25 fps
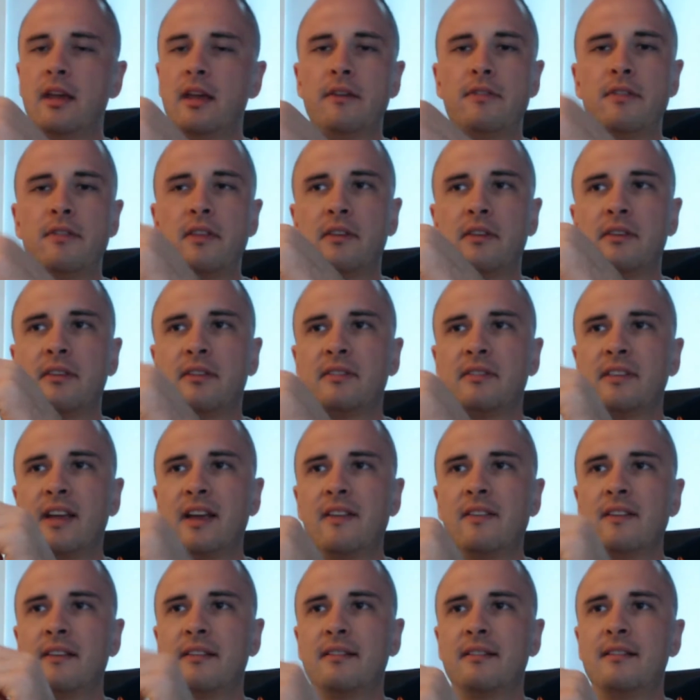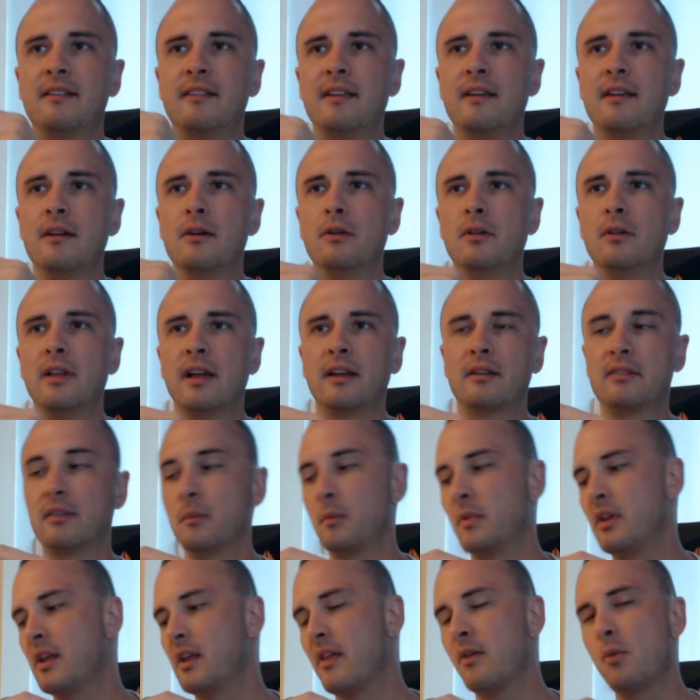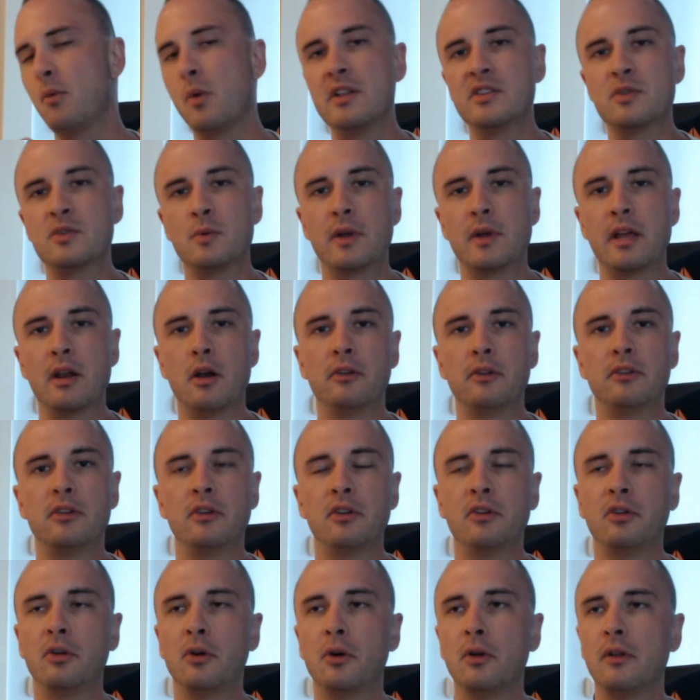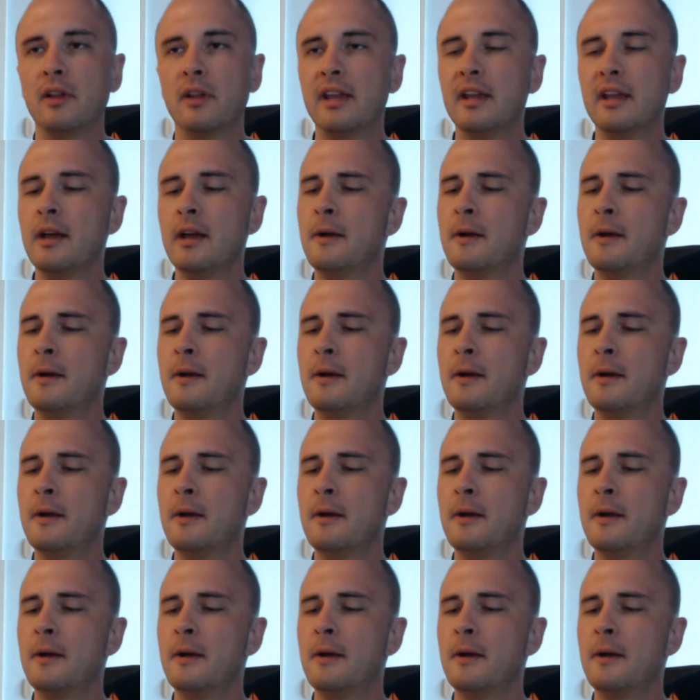if this is stainless steel, like some of the other ones we'll get onto shortly,